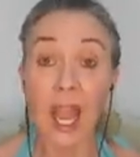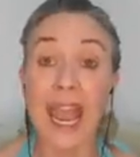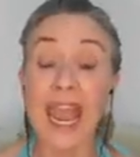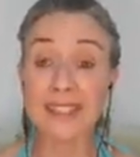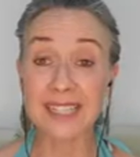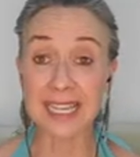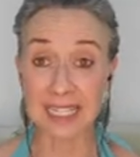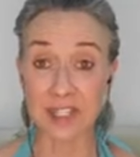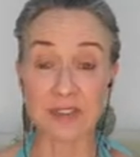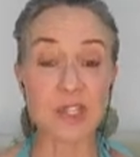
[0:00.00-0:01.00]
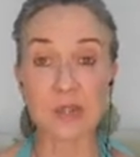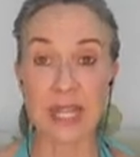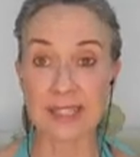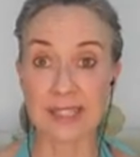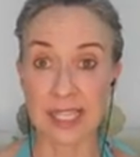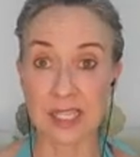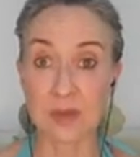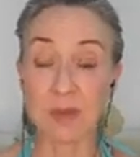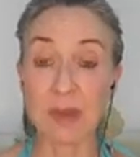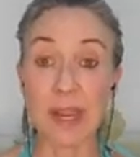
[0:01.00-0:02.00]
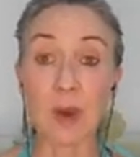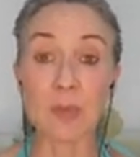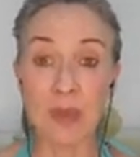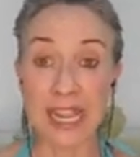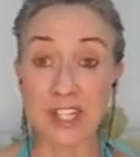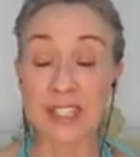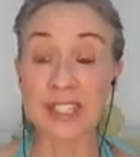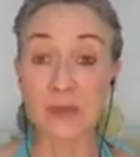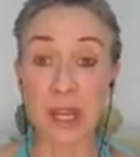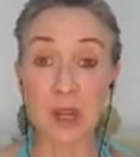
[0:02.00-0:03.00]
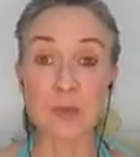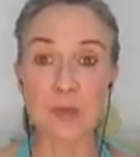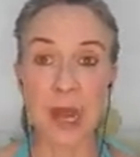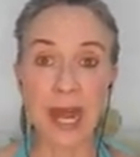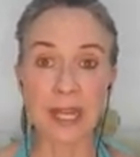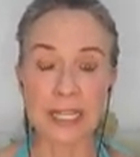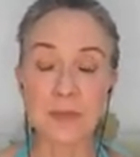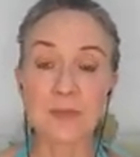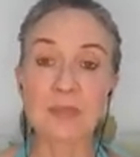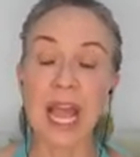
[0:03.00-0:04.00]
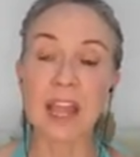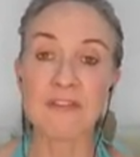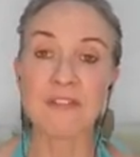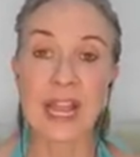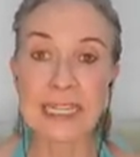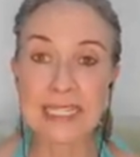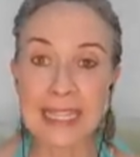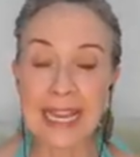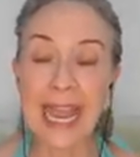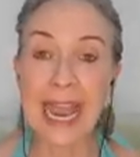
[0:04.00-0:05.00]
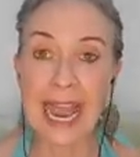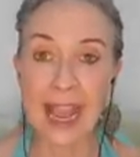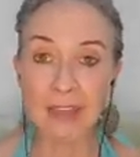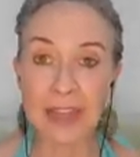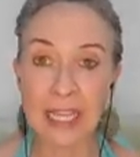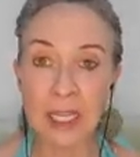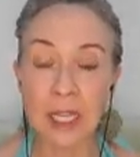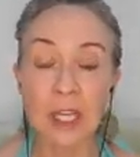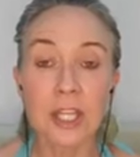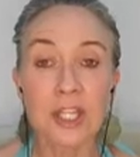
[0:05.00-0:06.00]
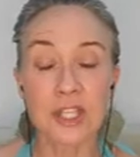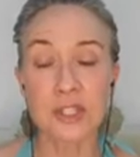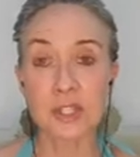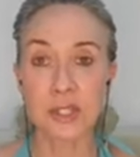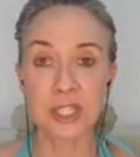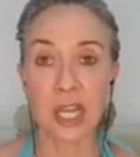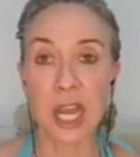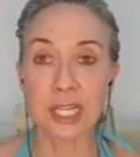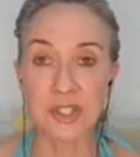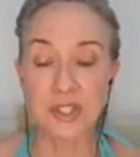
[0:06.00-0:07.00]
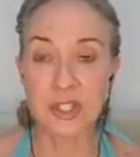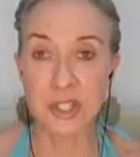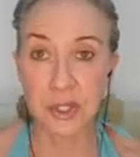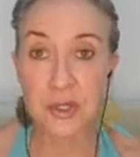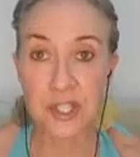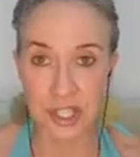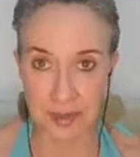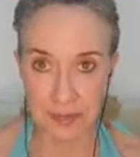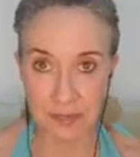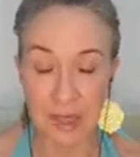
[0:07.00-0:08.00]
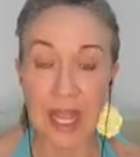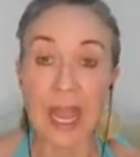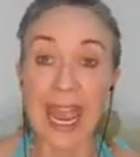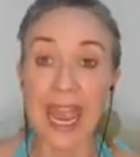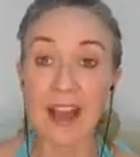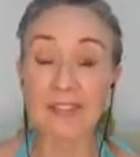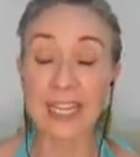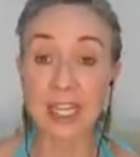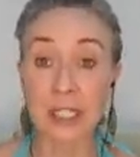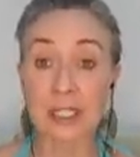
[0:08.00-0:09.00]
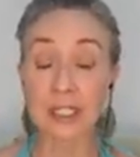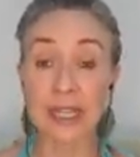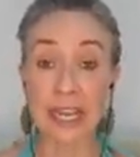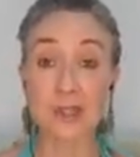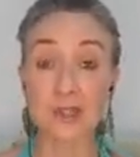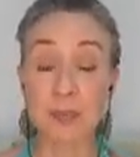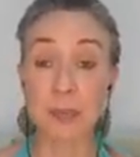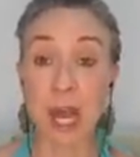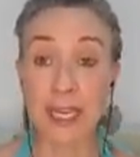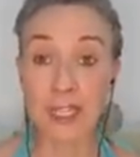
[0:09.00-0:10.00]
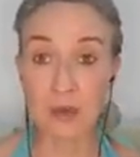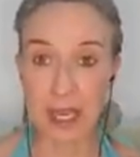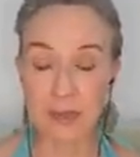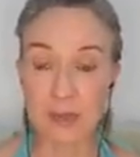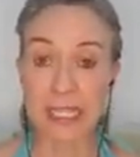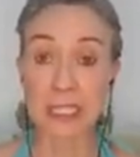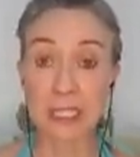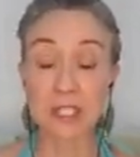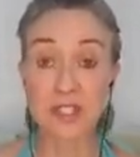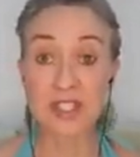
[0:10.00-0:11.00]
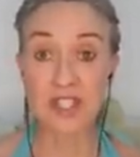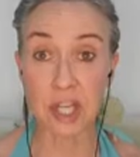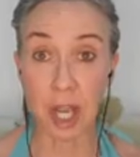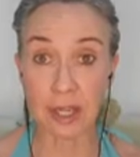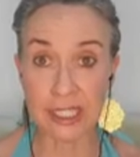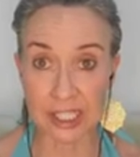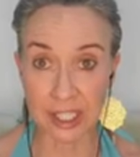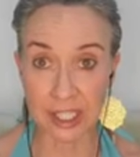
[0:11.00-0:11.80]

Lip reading: As I individualize things with my own patients and my own body, I find that having a certain constitution, having a little extra body weight, being a little stockier,